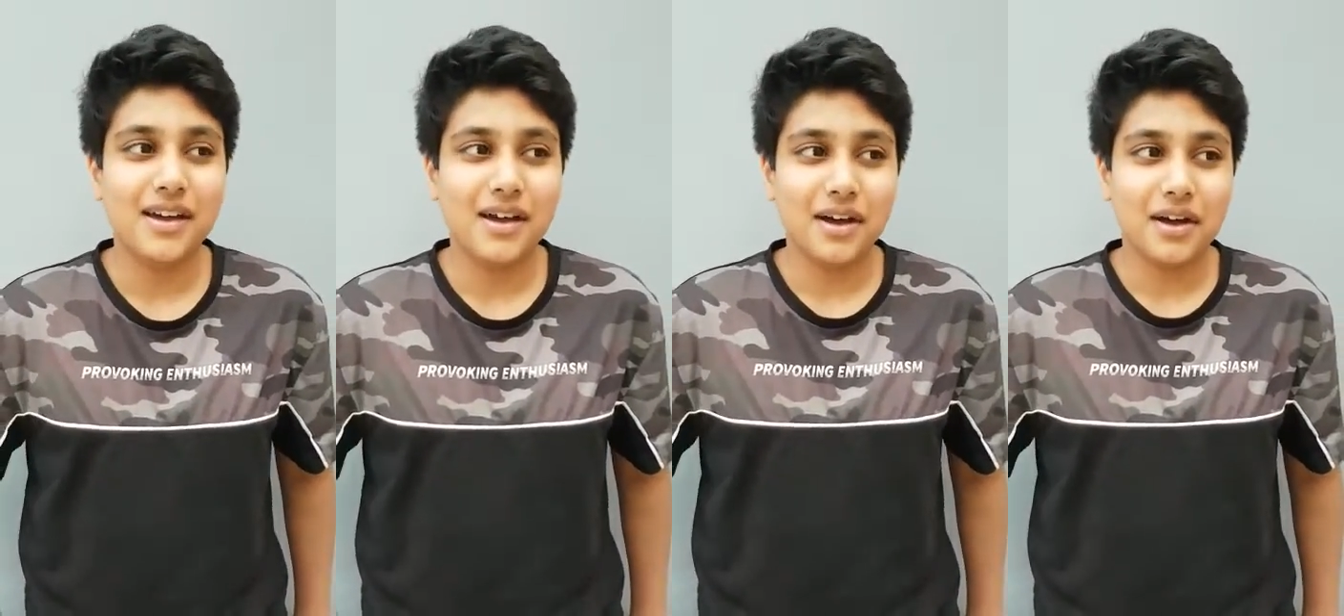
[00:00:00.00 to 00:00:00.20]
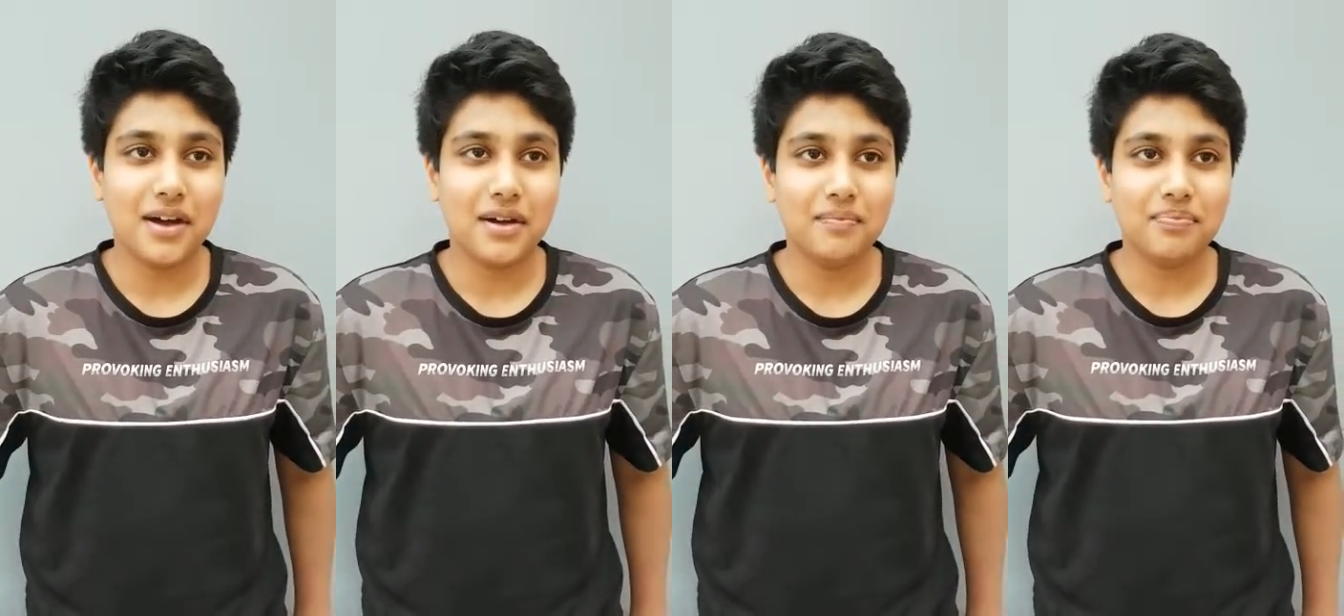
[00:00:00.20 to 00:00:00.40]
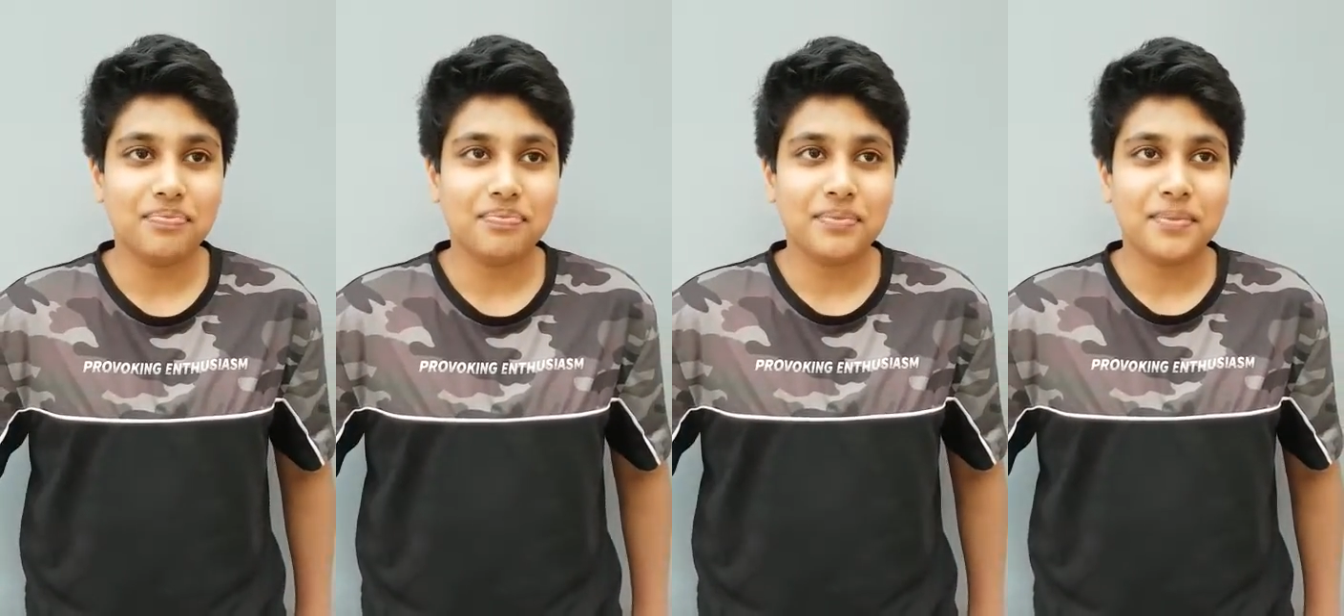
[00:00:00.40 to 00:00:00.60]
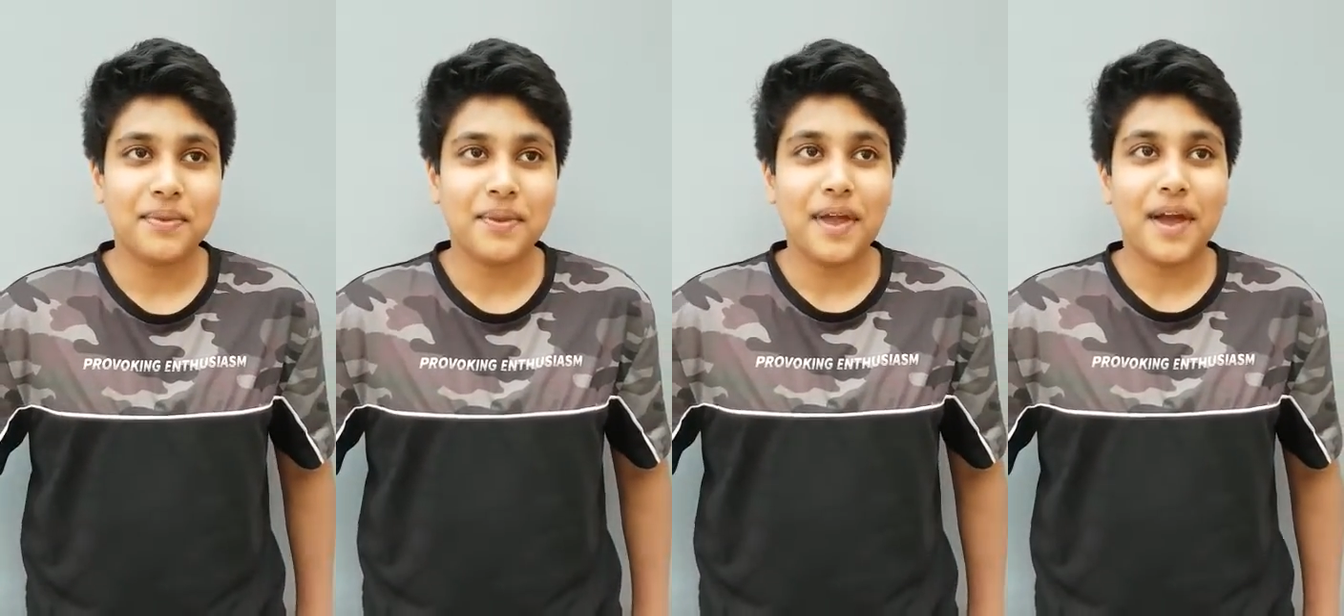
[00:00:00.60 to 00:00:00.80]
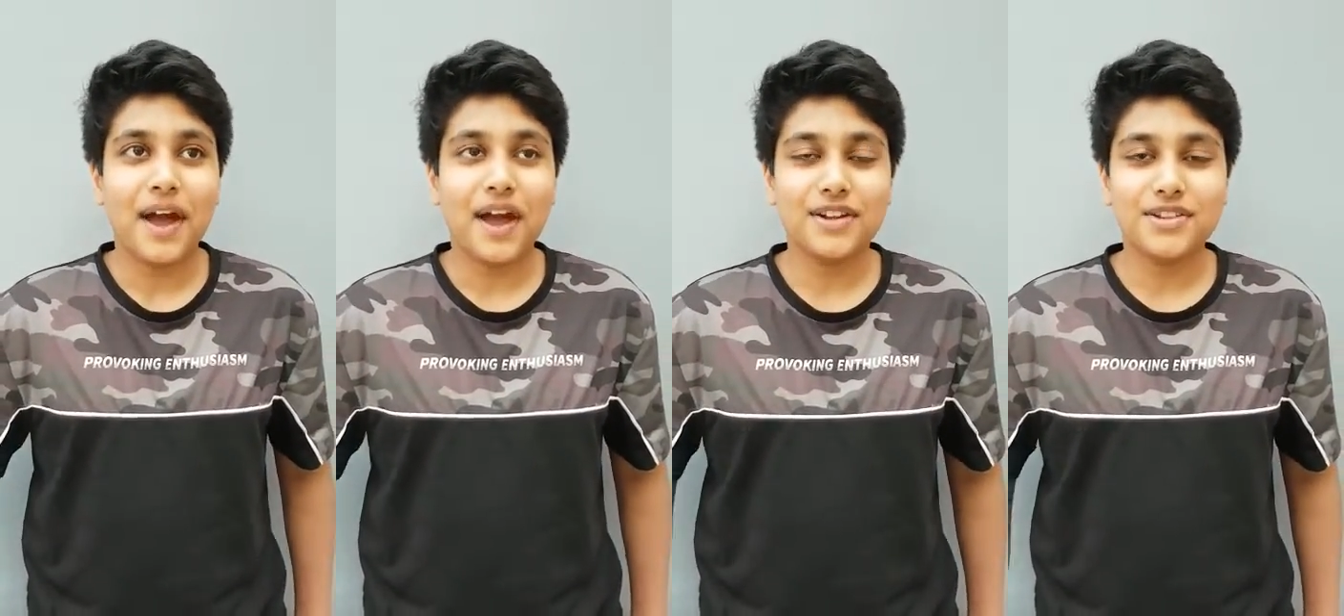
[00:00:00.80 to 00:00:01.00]

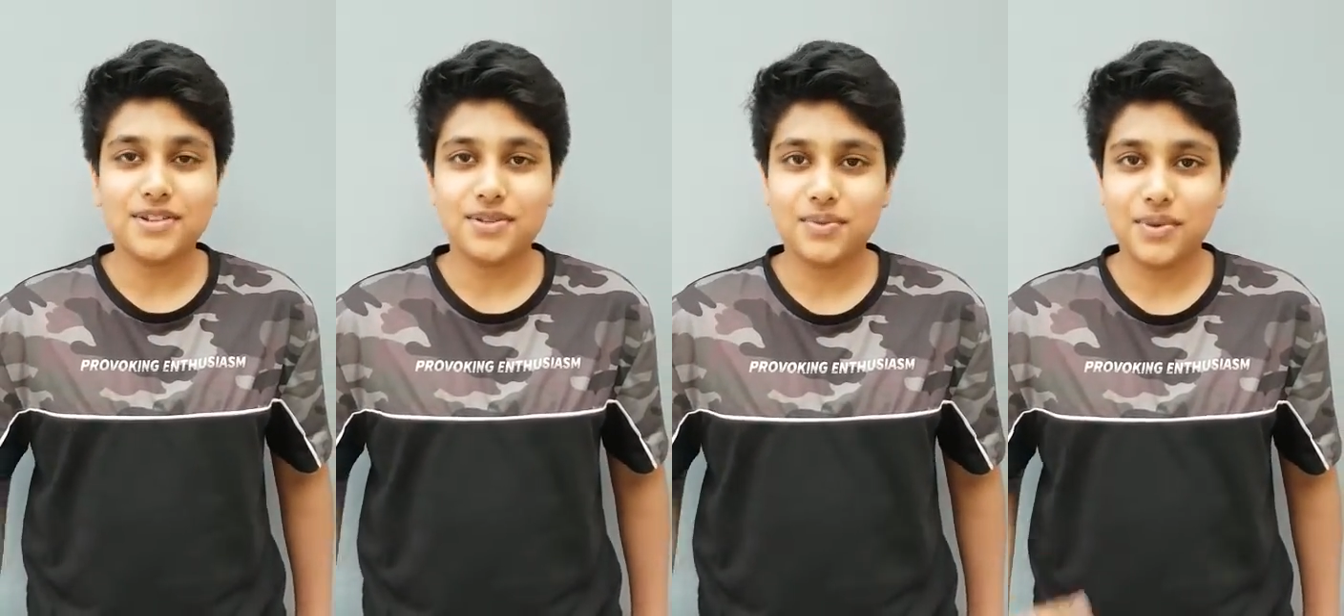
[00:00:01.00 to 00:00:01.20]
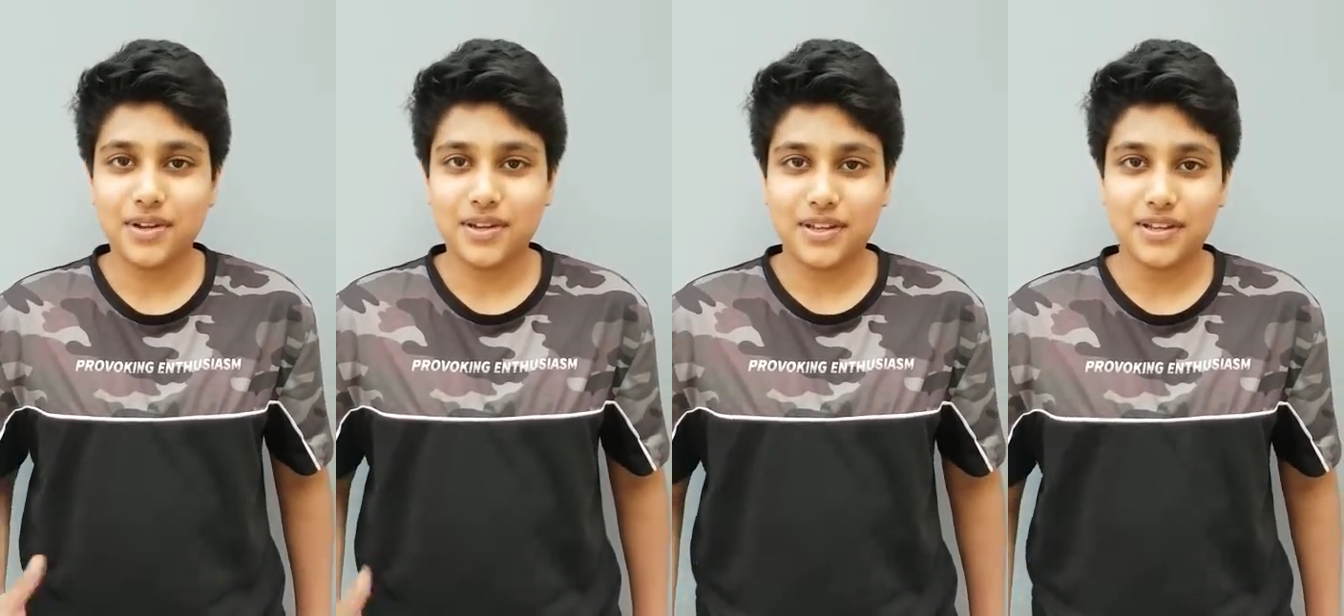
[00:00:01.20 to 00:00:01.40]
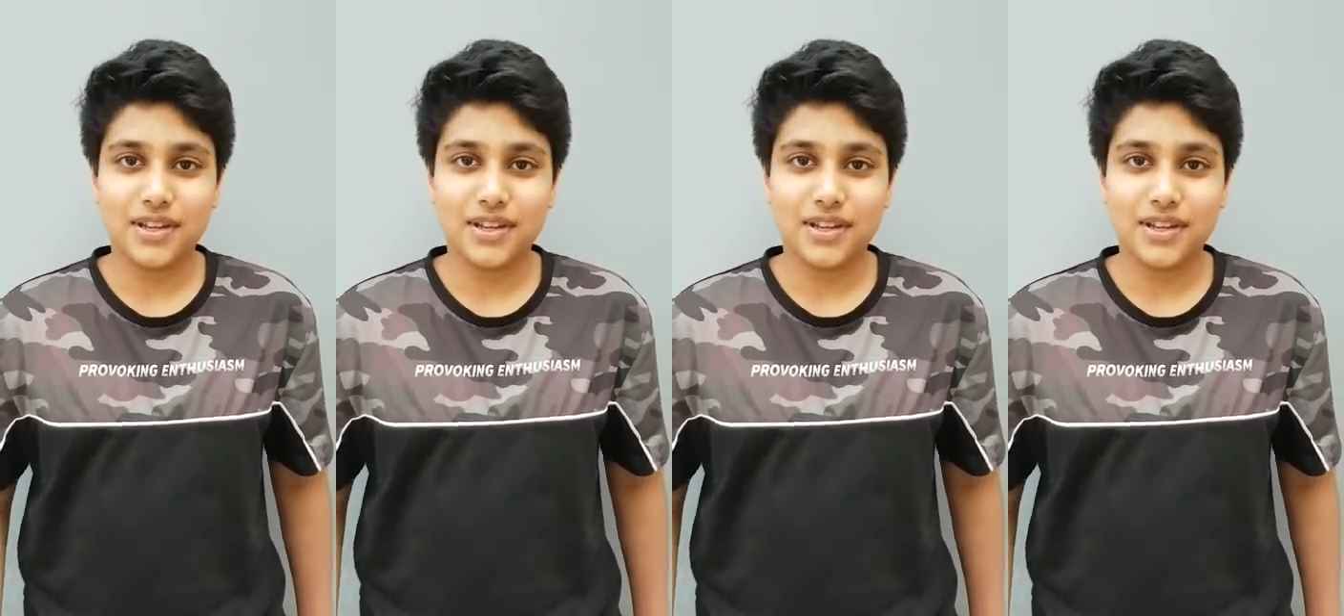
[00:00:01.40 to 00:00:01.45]
I just want to